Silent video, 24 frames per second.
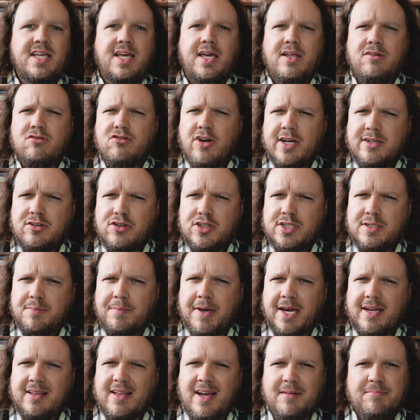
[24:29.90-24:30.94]
In
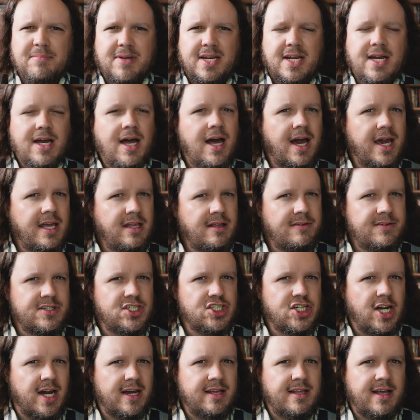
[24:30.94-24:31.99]
retrospect, I'm kind of
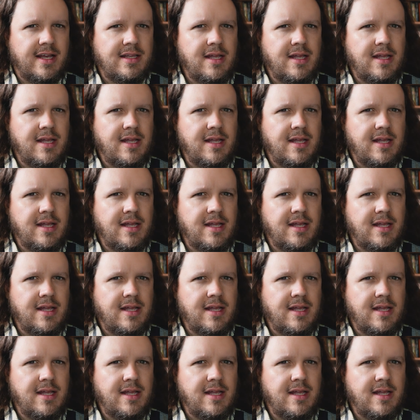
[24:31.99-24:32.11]
shocked